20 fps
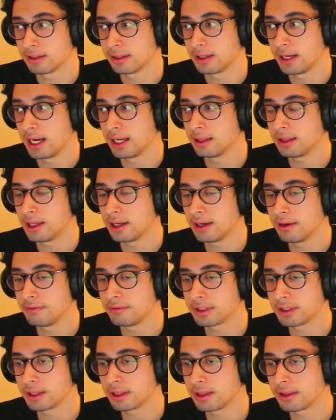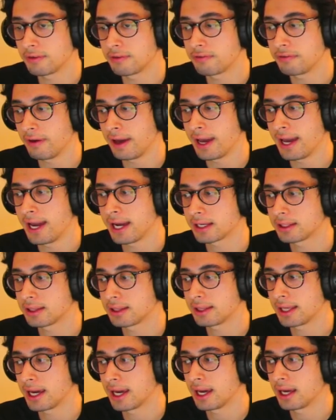I loved the fact
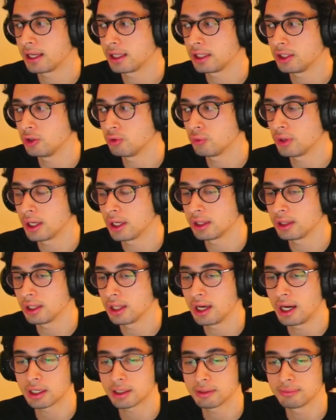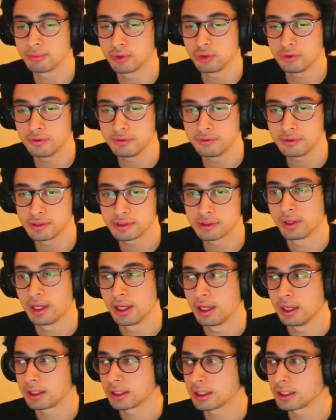that you unlock moves.
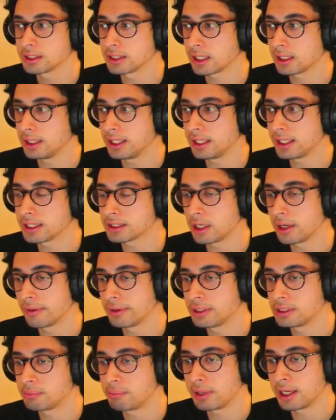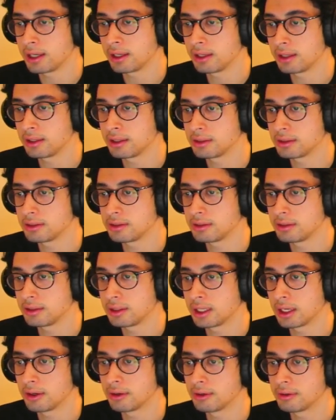Because like Link has always been,
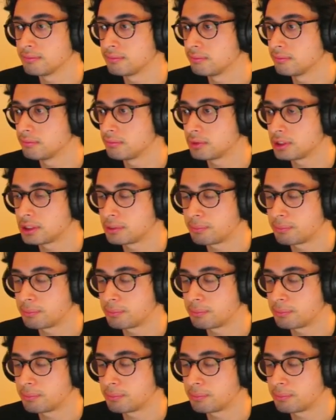spin